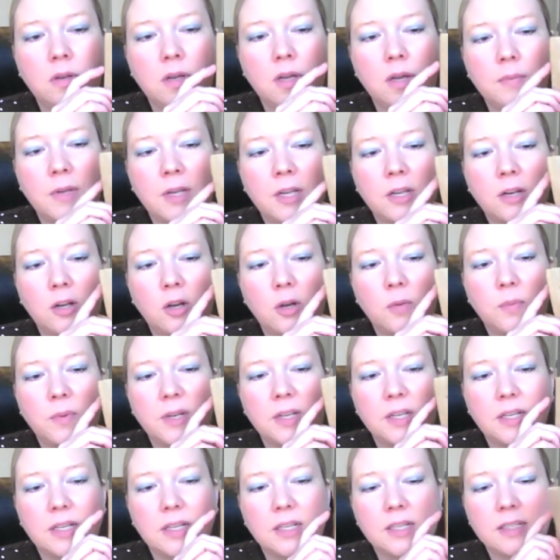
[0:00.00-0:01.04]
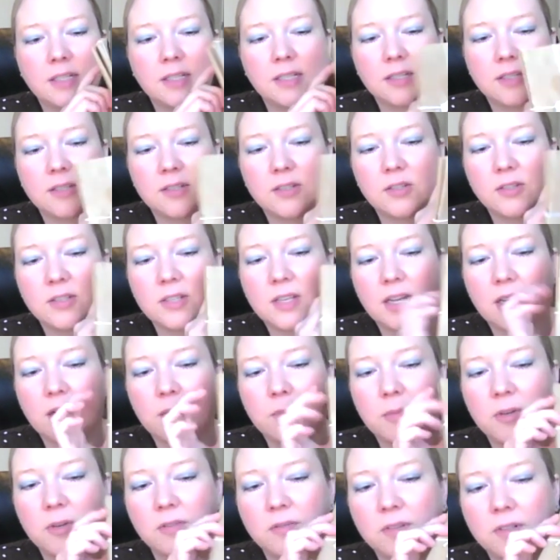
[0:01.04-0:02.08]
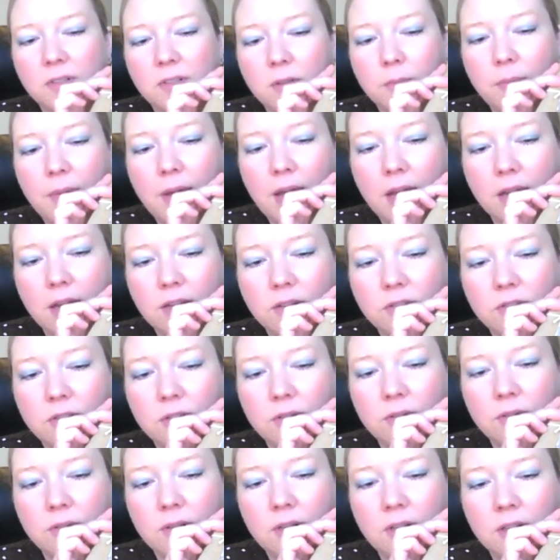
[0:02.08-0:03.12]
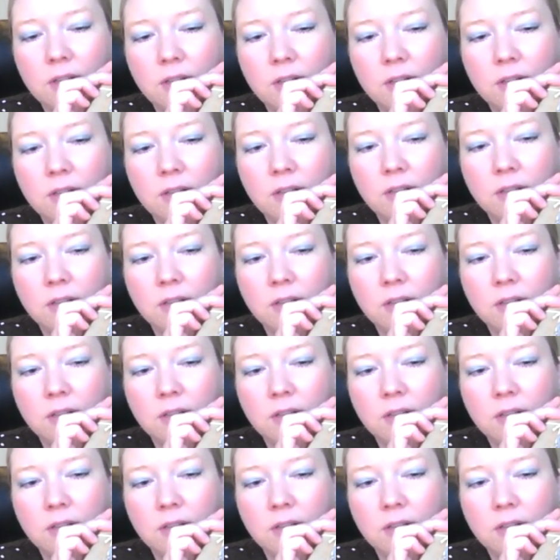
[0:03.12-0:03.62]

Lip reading: I'm not going to open it because it's just got a perfect little package going on here.